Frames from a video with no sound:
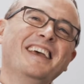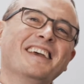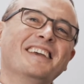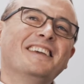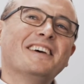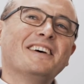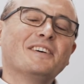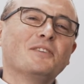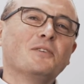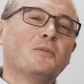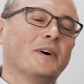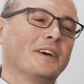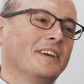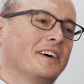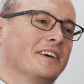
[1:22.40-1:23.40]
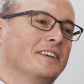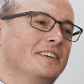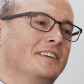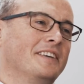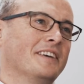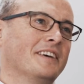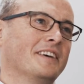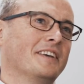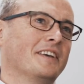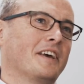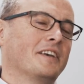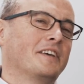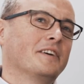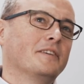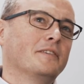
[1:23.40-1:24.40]
Yeah, no,
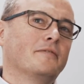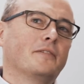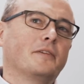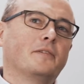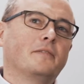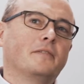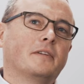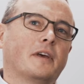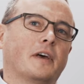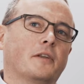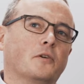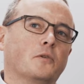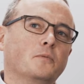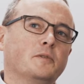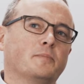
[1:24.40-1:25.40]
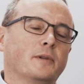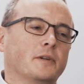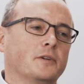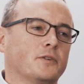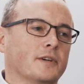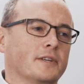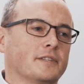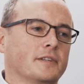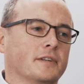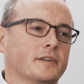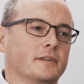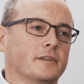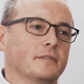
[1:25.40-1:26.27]
I kind of had always been interested